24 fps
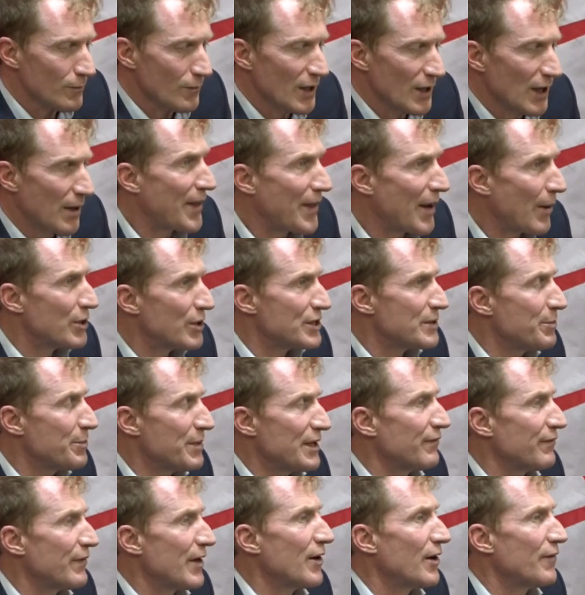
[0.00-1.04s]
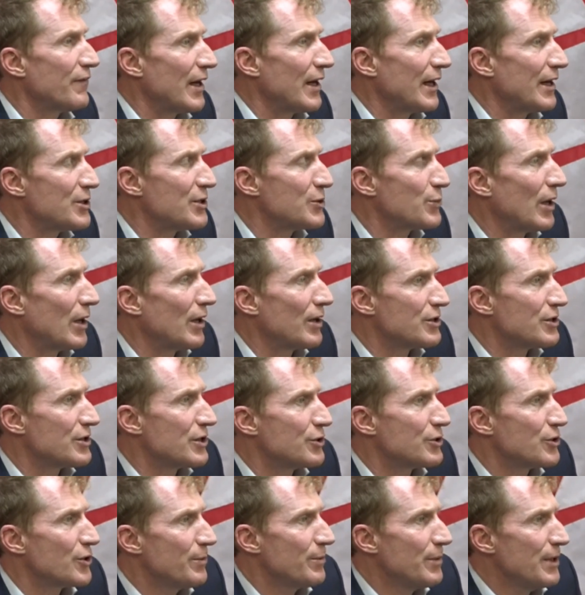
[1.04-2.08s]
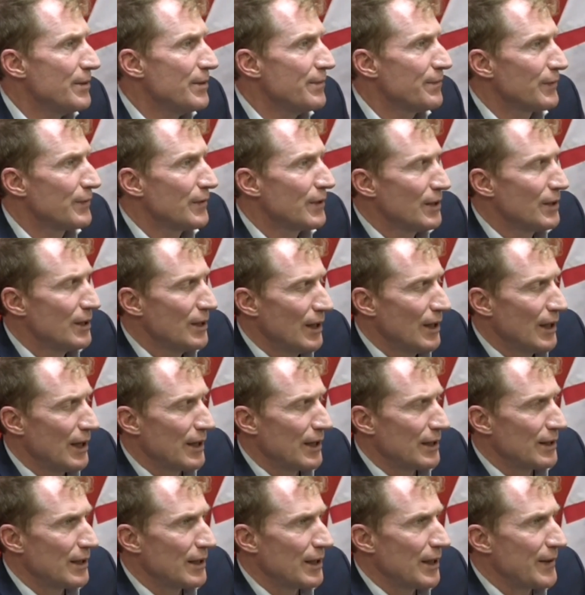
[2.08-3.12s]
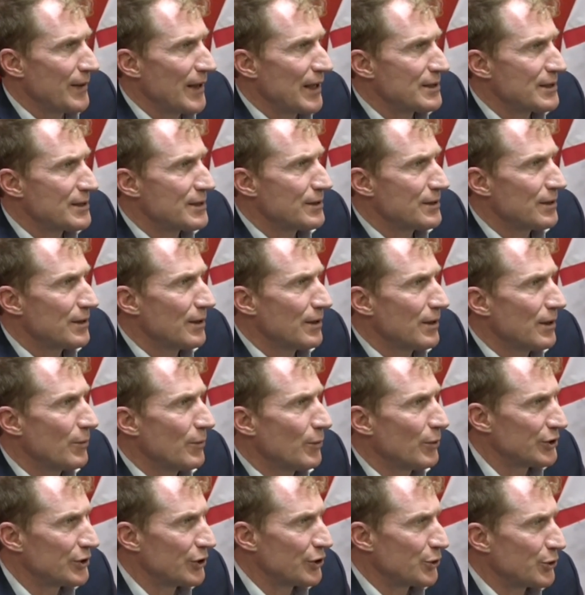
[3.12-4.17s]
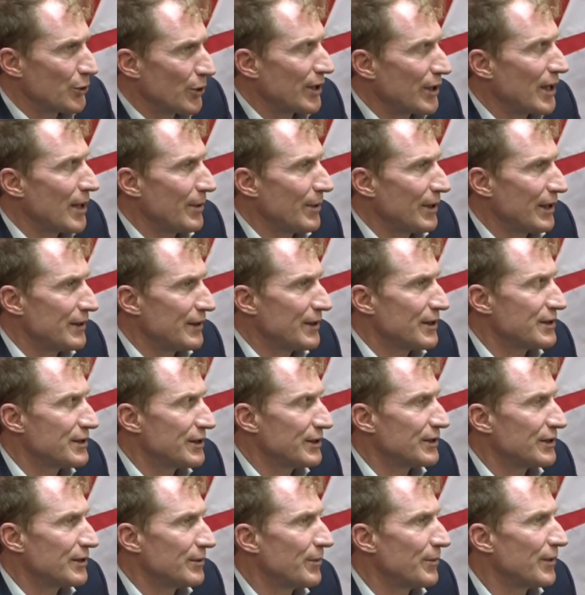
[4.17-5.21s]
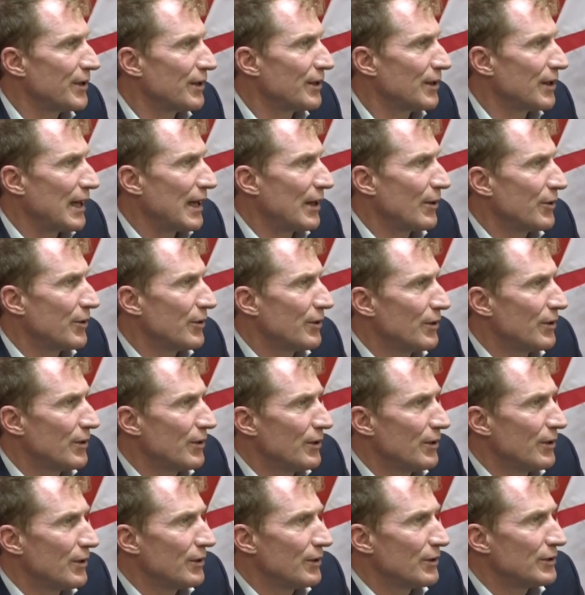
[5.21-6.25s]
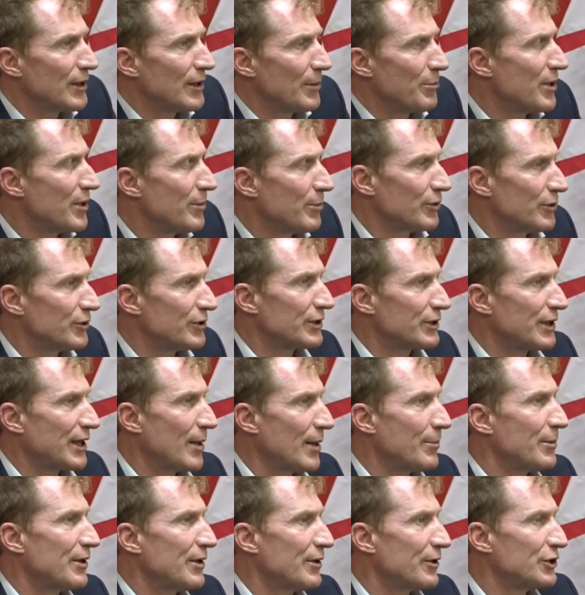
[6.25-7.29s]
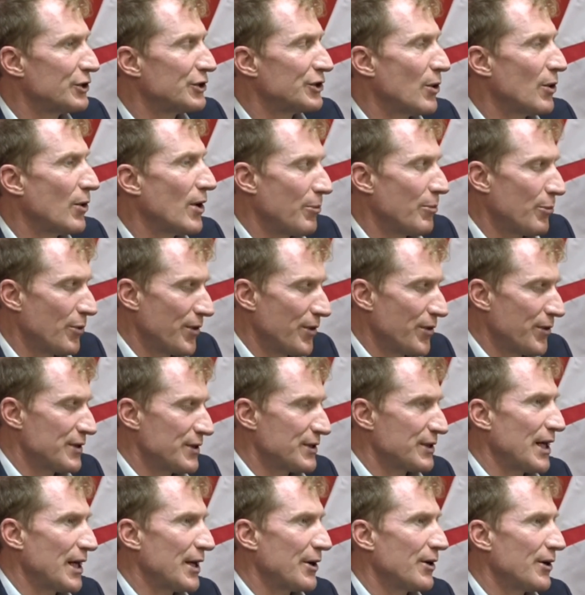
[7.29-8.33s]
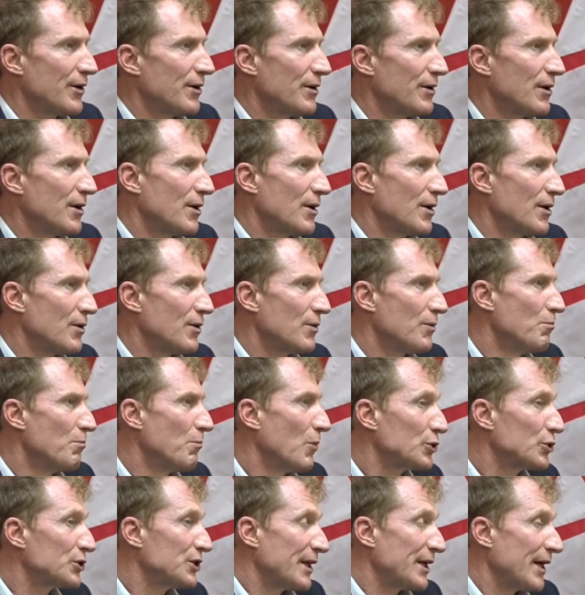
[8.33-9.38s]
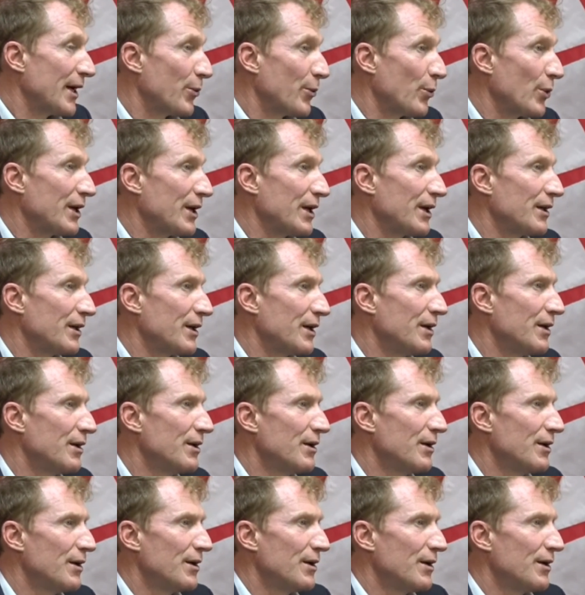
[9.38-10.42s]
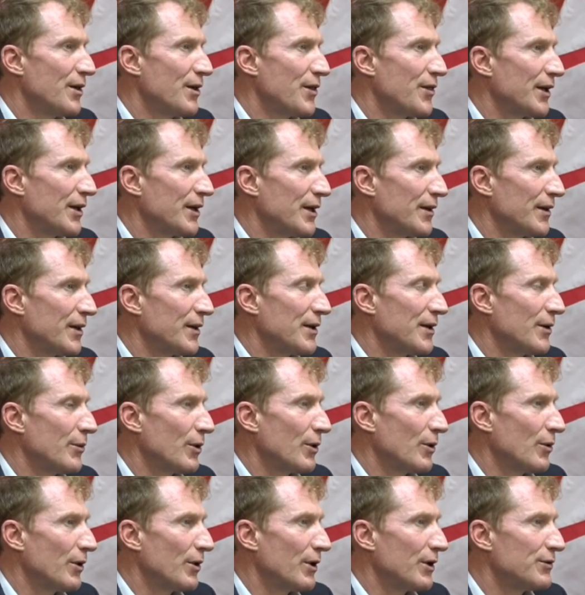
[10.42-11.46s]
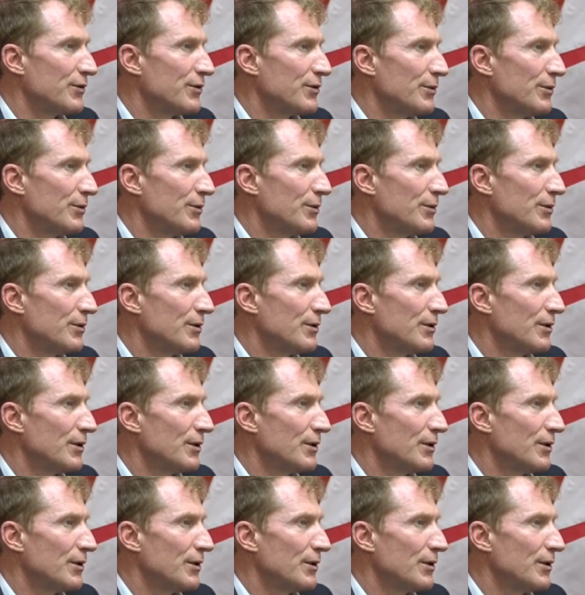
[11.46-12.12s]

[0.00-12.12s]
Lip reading: That wasn't being verified as well as it should be, and that was a shortcoming in the system that allowed some people to come here and show up with this letter, mostly unwittingly, thinking that they were going to